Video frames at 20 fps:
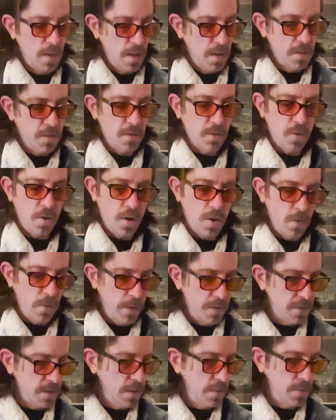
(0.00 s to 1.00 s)
So
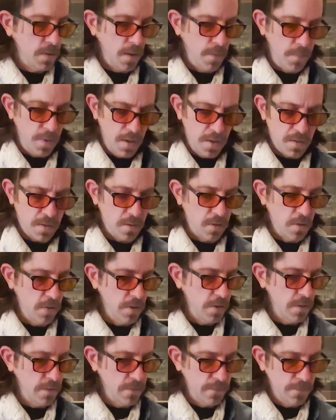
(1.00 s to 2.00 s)
always keep that bass
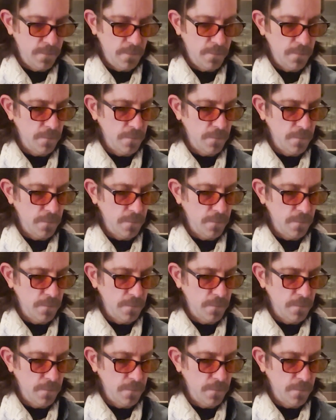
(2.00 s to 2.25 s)
going.